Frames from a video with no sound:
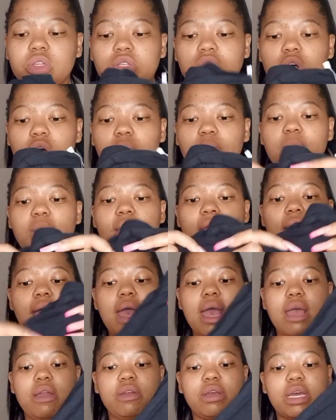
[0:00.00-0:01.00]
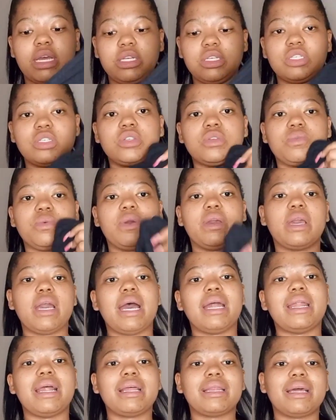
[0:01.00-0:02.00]
top, and you can just wear
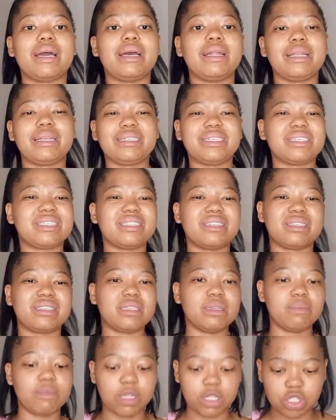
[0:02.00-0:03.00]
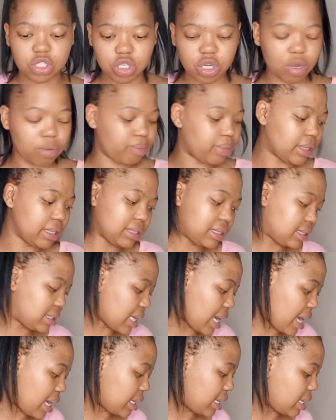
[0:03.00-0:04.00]
another, just a seamless top
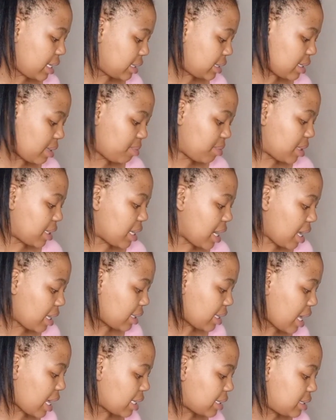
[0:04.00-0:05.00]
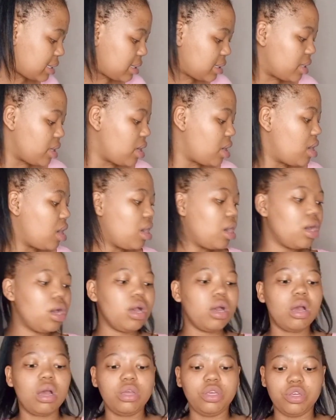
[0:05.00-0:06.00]
inside and something like that,
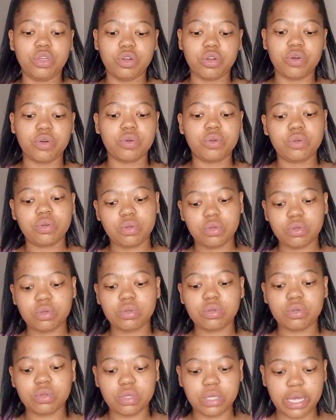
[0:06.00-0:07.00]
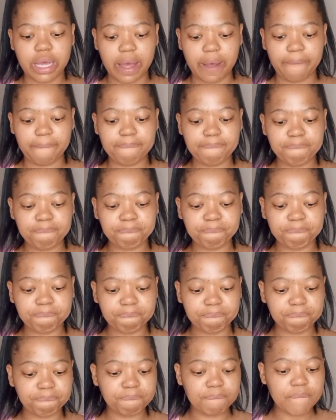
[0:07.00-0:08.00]
you know. Yeah,
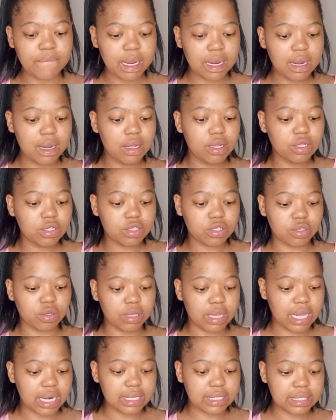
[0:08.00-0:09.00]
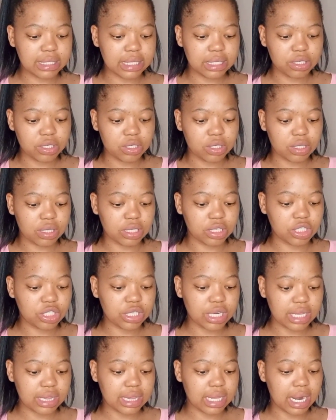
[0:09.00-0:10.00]
so that is the
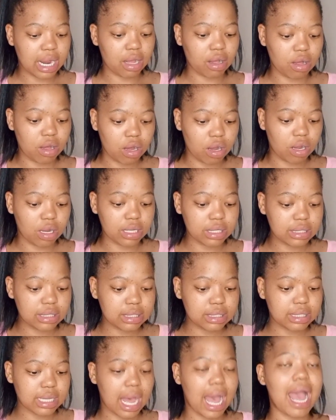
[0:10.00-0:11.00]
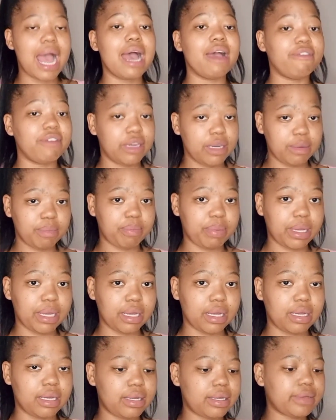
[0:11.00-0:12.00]
shirt that I got. I have it in
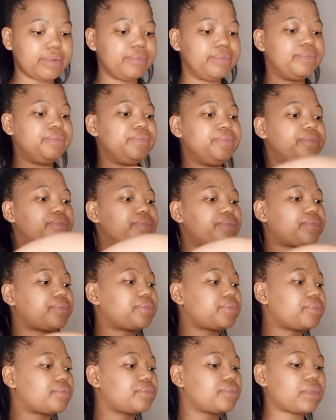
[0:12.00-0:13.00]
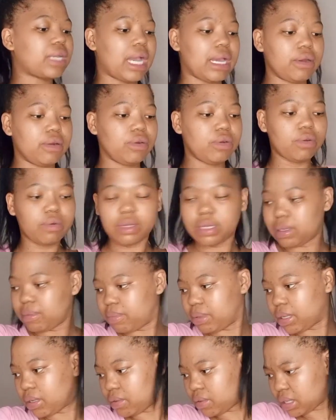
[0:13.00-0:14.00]
pink. I don't know where the
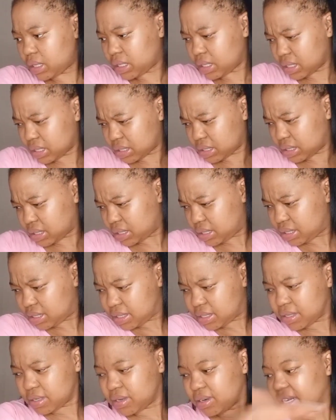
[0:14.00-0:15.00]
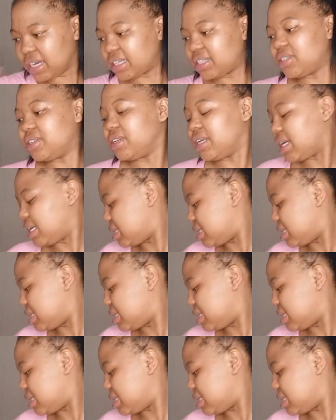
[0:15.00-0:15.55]
pink one is. Well, actually, I